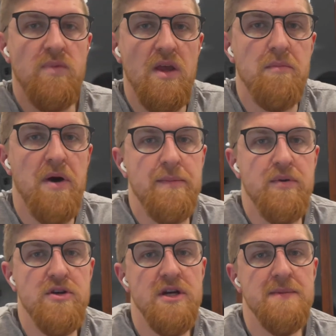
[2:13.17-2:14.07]
pike
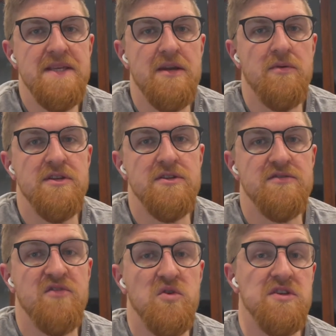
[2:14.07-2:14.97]
push-ups, then I want you to
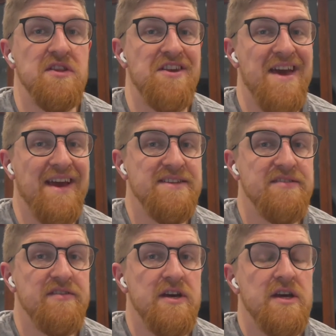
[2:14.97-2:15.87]
just focus on the
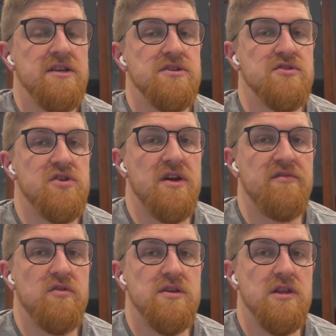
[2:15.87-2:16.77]
negative. So just try and
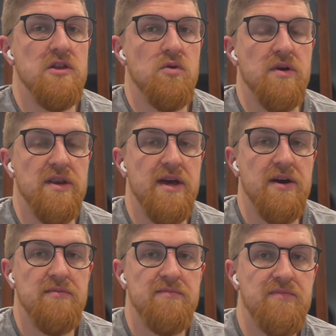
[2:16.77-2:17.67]
focus on lowering
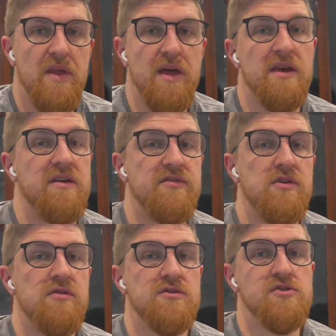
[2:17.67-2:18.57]
down. And if
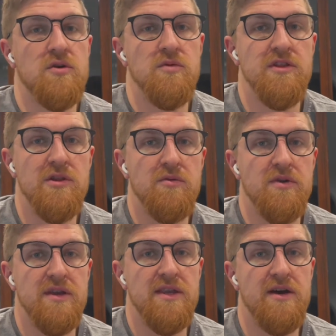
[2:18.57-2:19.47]
you struggle with the
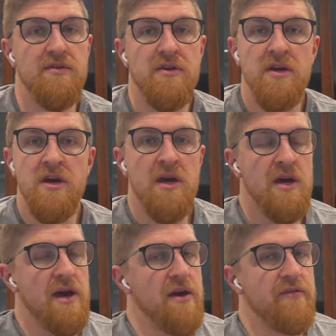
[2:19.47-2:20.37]
lowering down
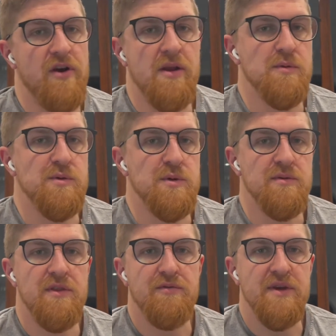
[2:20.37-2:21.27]
for anywhere between
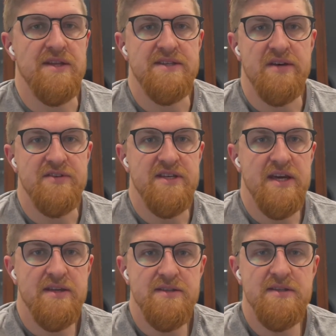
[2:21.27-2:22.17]
3 and 7
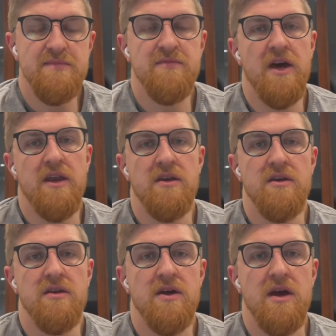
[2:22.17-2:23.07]
seconds, then
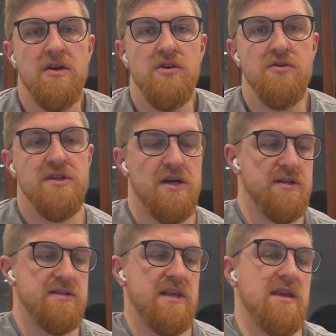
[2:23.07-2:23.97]
use a
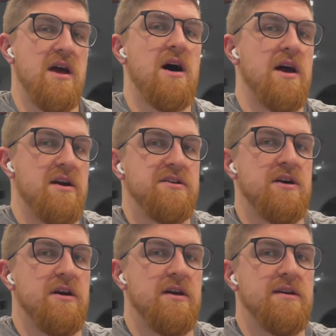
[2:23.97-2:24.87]
slightly higher
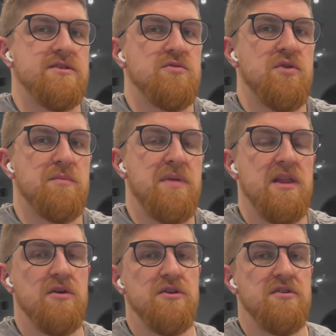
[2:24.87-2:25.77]
target. So put a
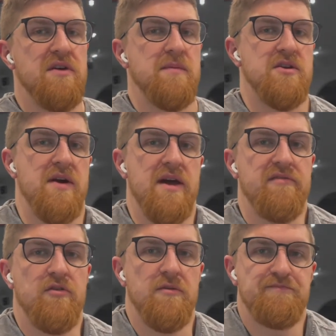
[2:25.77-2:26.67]
pillow that you're aiming your head
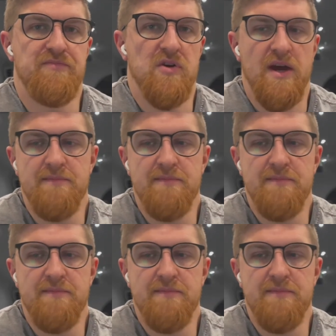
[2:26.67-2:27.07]
for, okay?